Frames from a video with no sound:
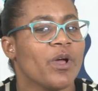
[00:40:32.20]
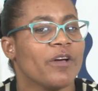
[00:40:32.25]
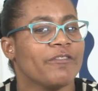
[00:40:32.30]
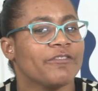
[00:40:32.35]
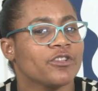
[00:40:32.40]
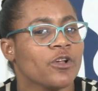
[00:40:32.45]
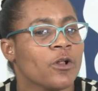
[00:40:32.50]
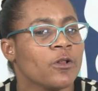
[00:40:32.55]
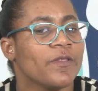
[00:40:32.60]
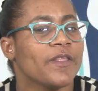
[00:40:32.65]

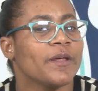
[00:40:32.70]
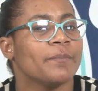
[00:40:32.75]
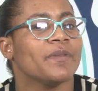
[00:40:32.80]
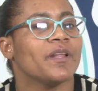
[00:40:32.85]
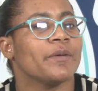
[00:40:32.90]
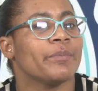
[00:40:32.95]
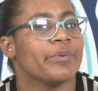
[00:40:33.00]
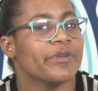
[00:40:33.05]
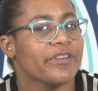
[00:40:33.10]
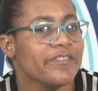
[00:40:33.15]
have told them
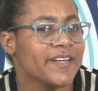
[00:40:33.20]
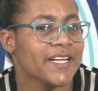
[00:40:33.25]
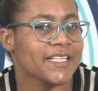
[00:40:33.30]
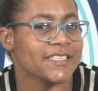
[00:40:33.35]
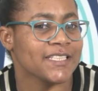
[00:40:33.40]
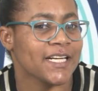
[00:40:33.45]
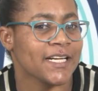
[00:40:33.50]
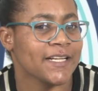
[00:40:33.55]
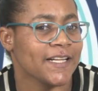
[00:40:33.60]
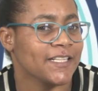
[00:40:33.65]
the
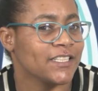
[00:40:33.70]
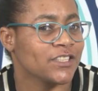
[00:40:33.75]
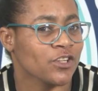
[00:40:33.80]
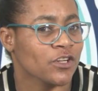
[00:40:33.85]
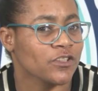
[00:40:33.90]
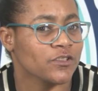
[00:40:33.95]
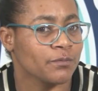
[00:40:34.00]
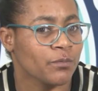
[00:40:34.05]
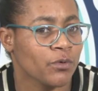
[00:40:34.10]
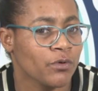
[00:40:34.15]
previous day they did
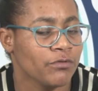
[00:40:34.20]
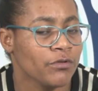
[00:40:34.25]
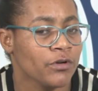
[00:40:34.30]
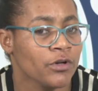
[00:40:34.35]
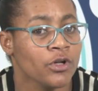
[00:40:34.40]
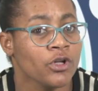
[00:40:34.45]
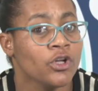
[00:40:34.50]
not move,